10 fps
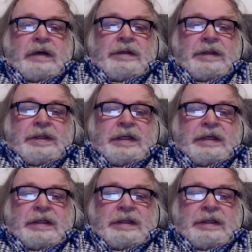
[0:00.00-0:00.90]
who
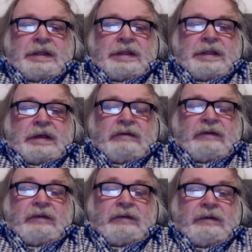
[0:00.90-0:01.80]
understands this
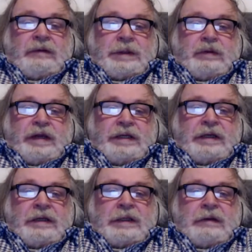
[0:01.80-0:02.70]
stuff and has
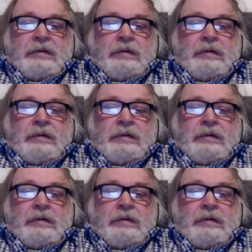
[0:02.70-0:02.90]
read it,